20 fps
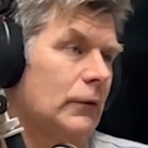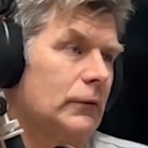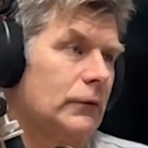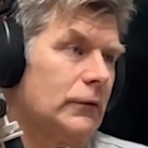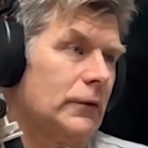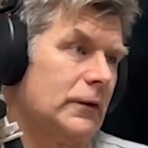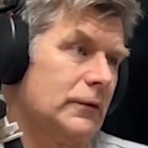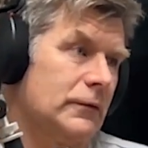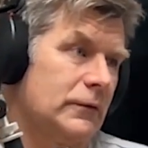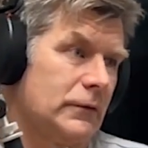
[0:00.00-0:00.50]

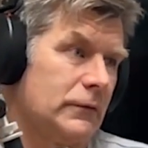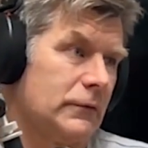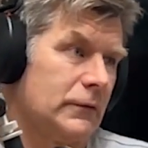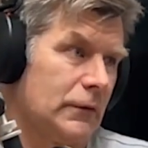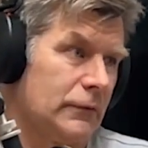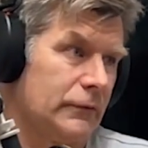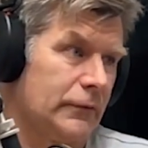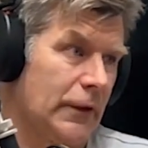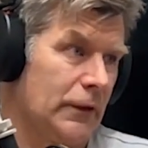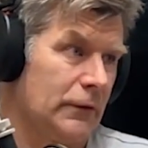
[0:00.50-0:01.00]
teach
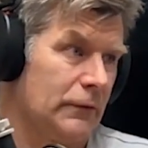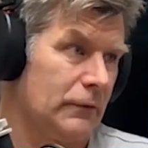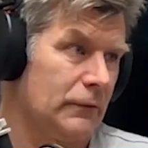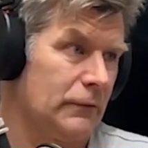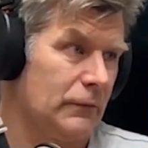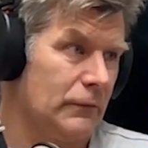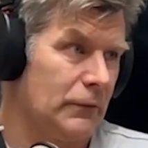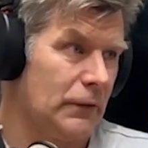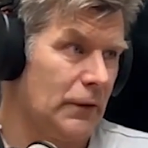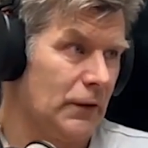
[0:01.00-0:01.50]
yourself how to
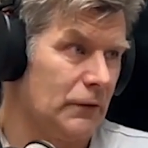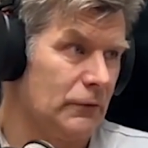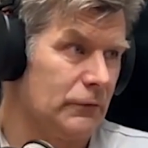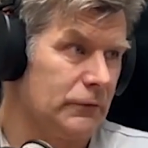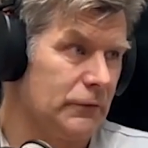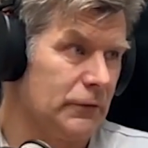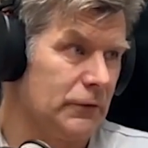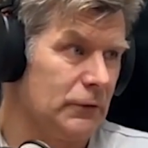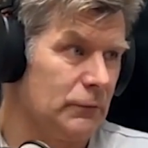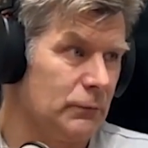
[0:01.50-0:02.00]
do an
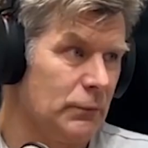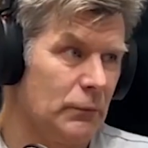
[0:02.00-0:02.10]
RFG,